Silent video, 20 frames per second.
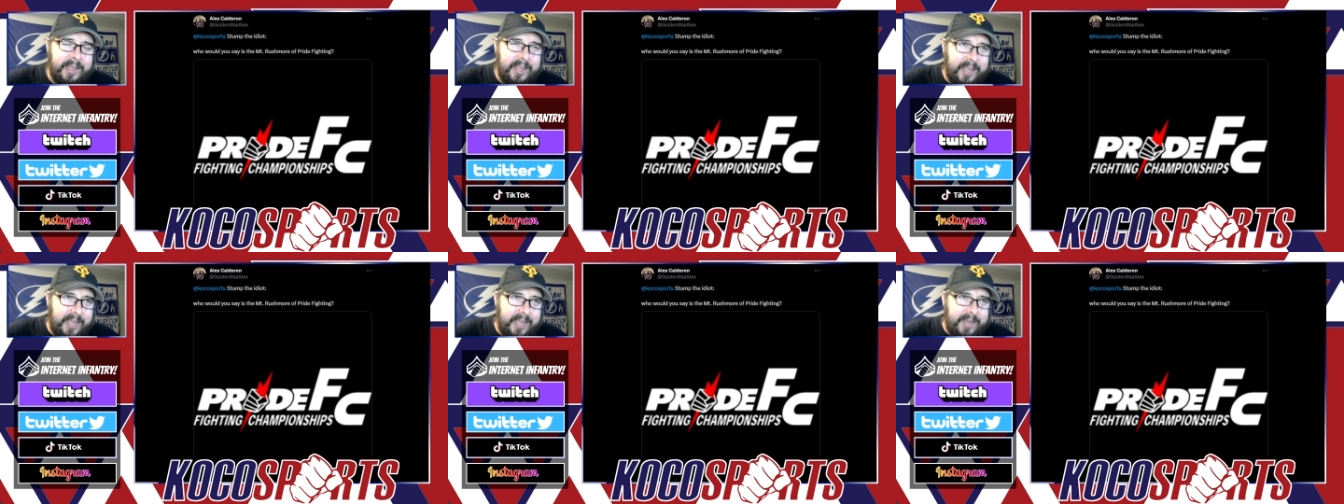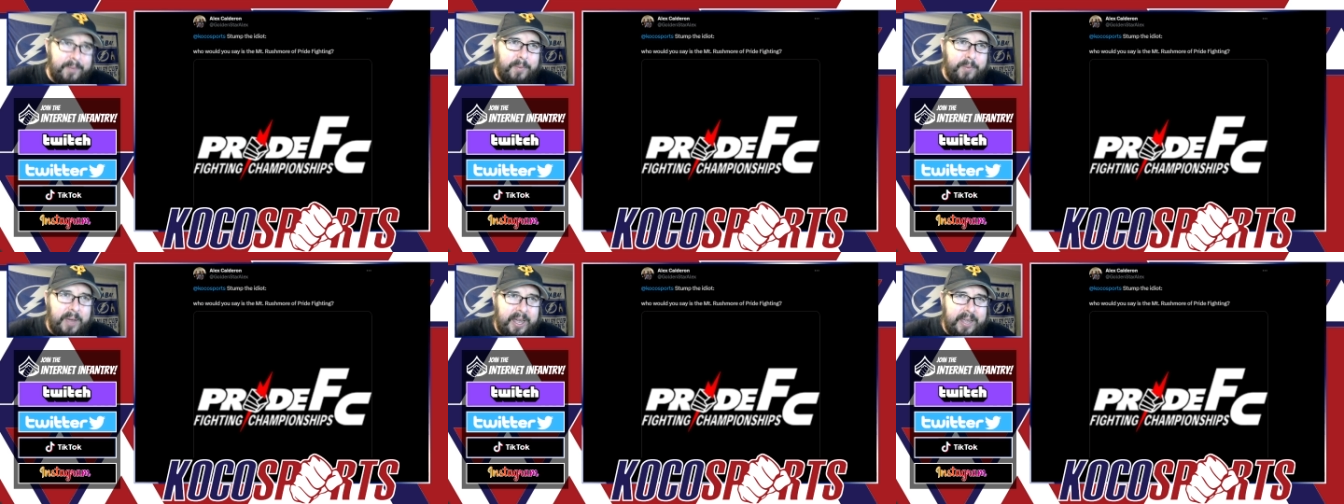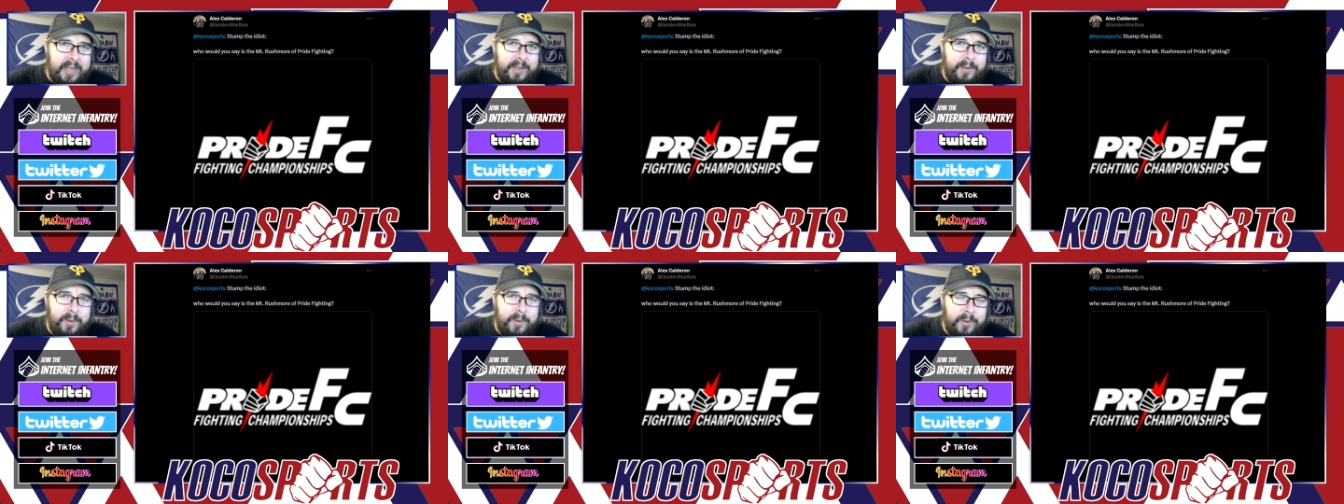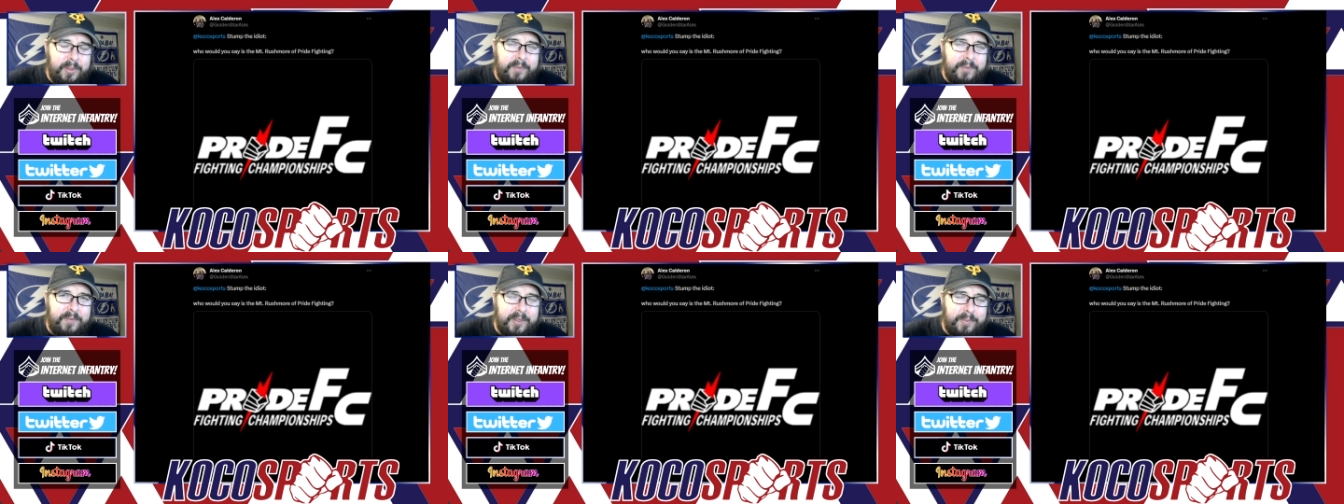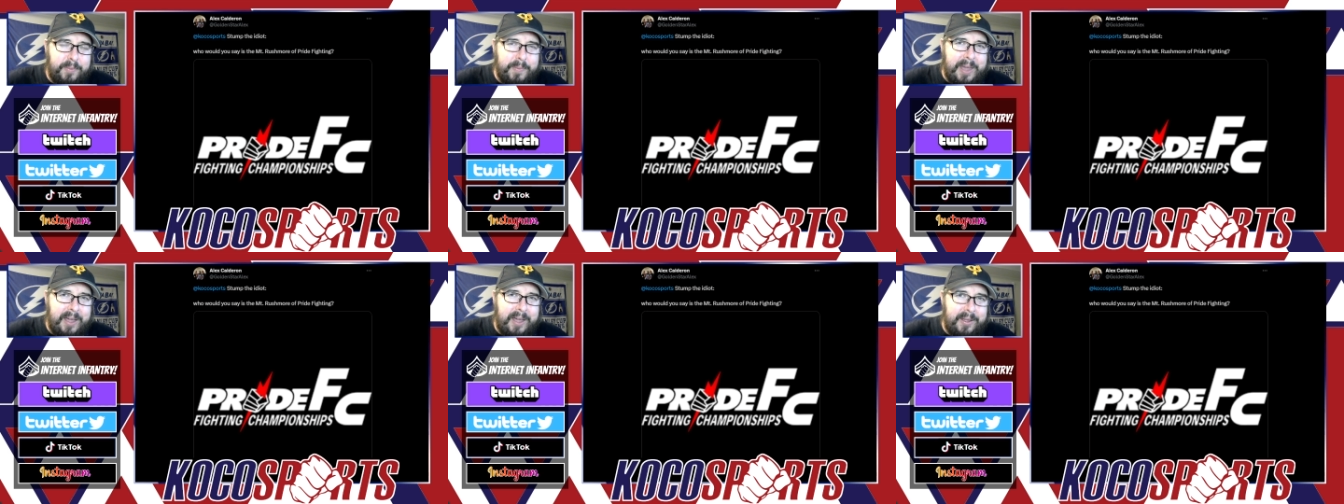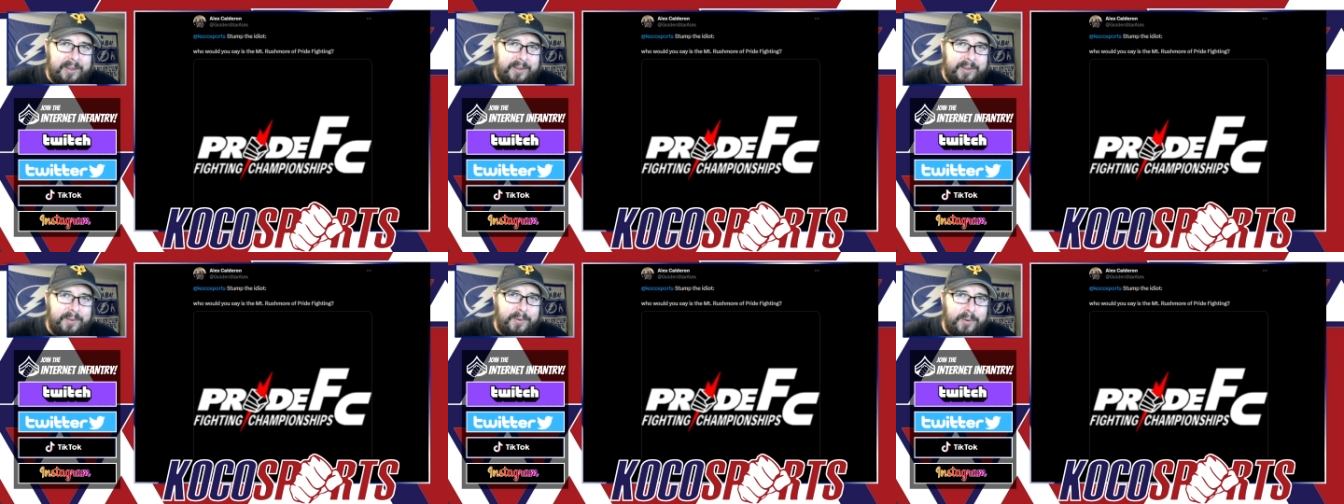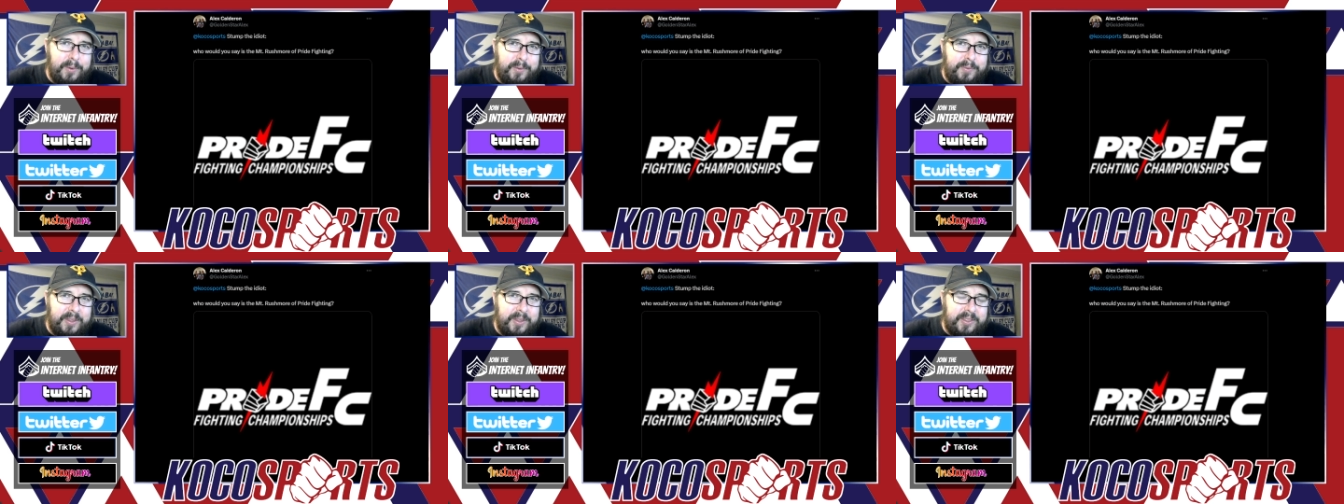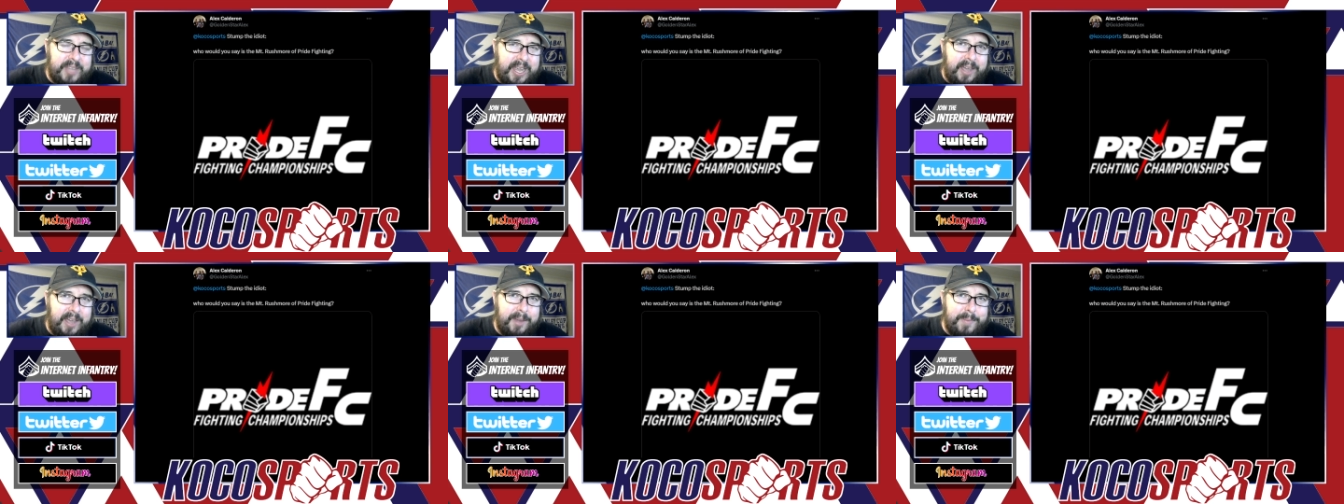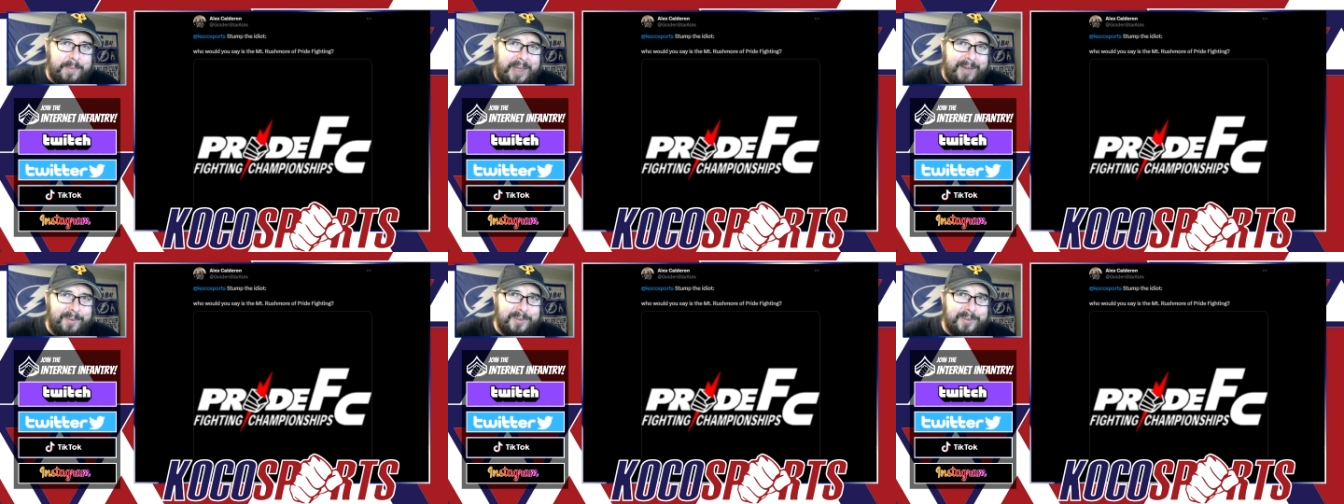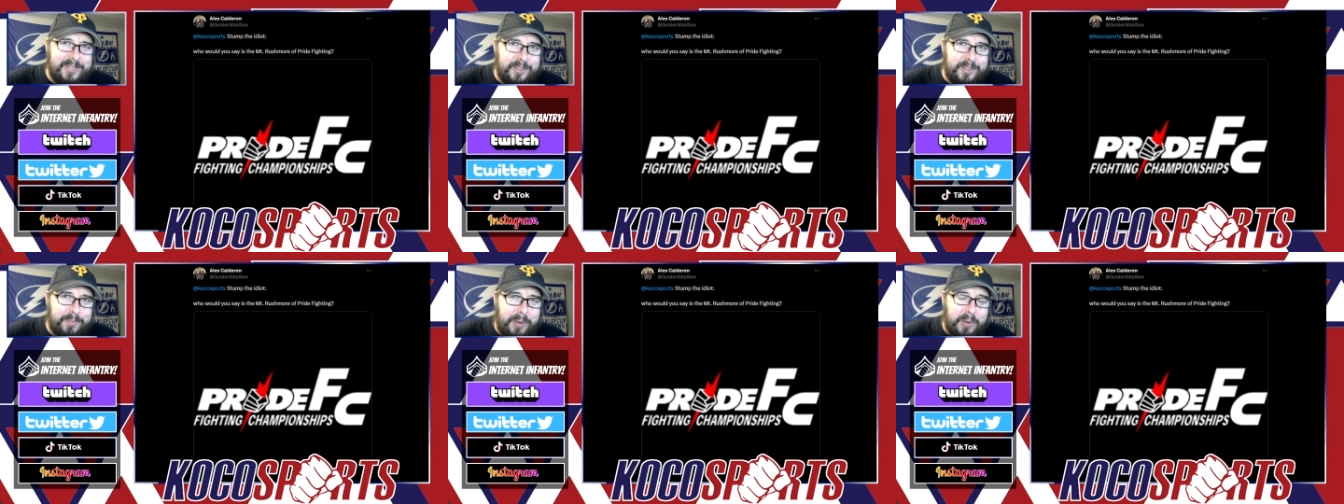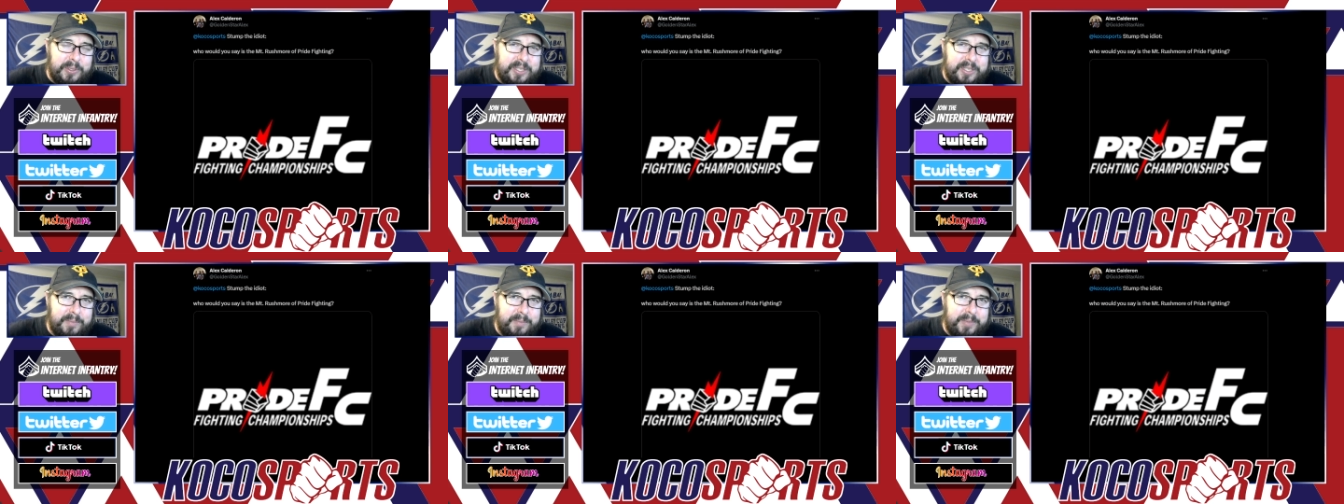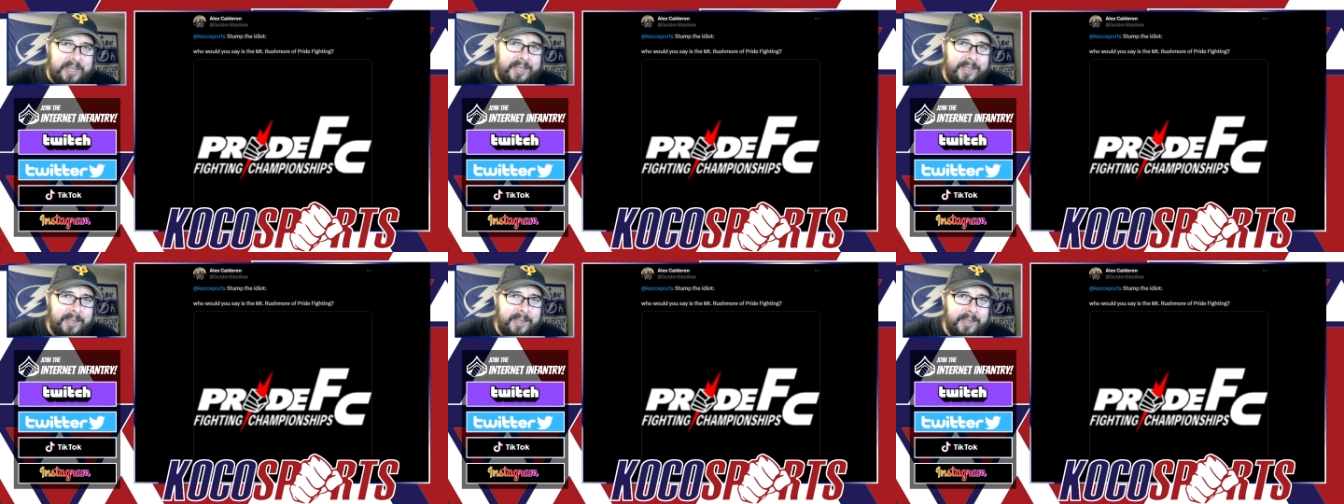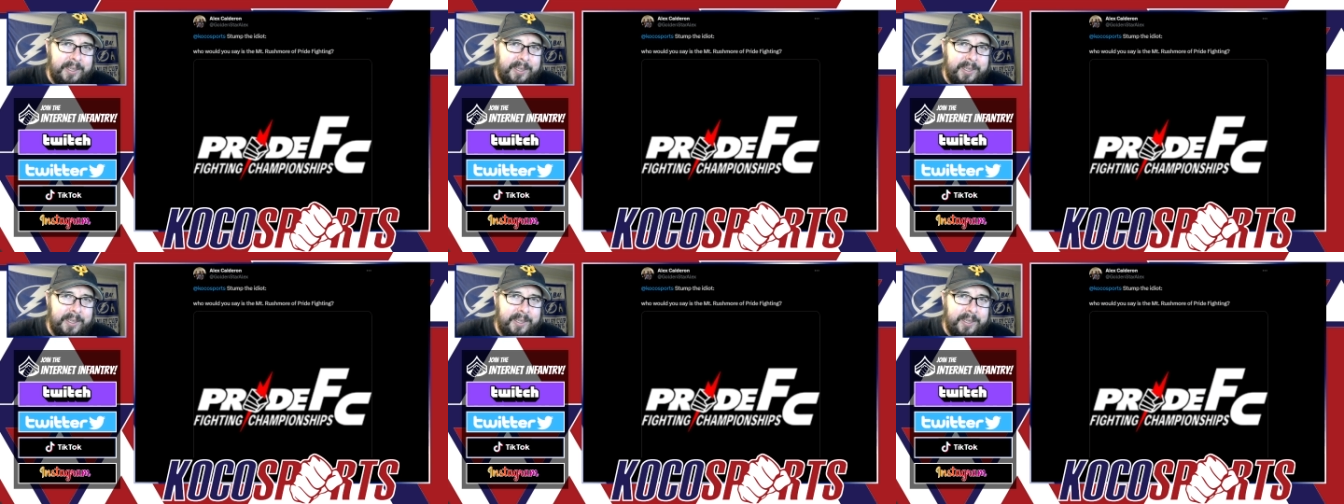and why who the fifth guy on the mountain was supposed to be.